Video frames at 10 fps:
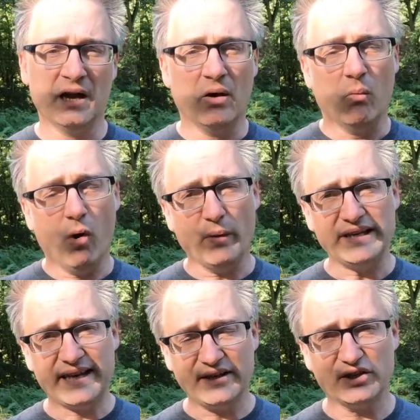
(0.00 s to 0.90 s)
What we
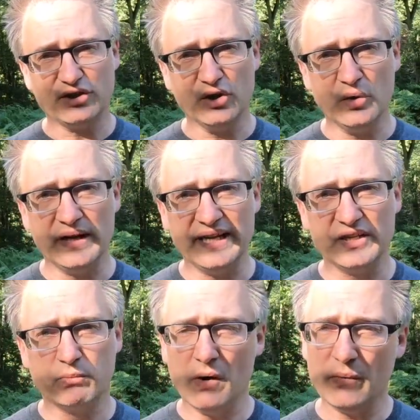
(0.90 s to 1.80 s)
tend to do
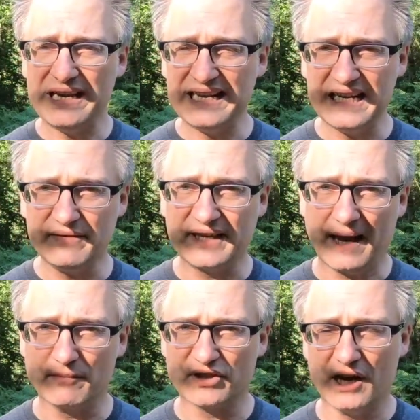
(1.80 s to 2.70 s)
is when we leave the
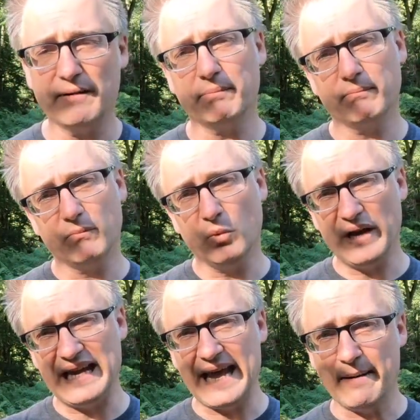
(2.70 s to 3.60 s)
campsite,
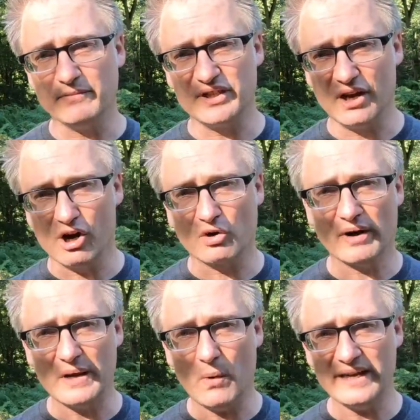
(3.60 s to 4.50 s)
we empty our
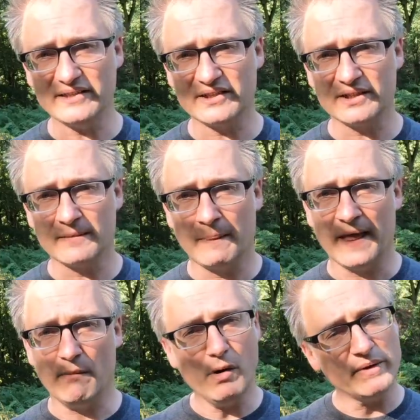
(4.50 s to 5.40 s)
grey waste,
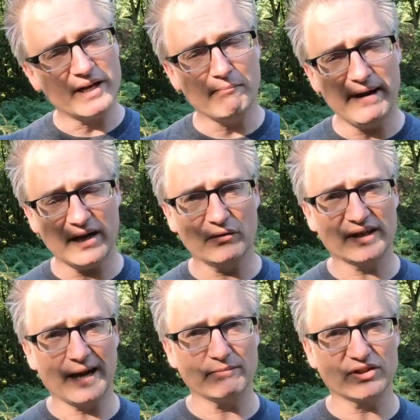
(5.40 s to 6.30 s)
and when we come back on the
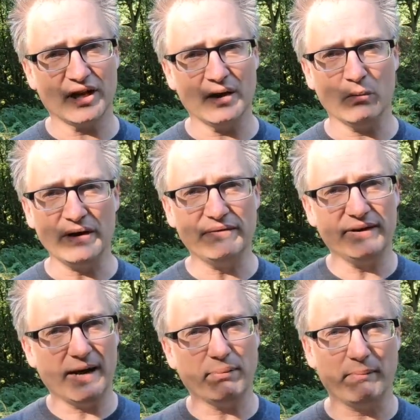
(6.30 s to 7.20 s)
campsite we
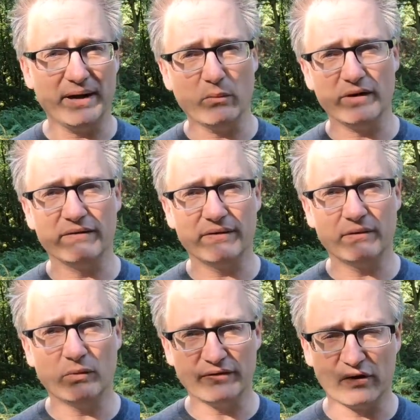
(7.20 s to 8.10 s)
fill up a bit with
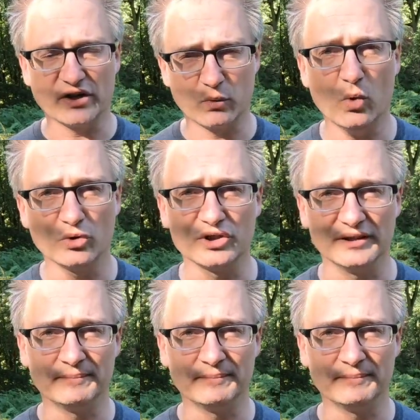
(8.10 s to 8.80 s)
fresh water.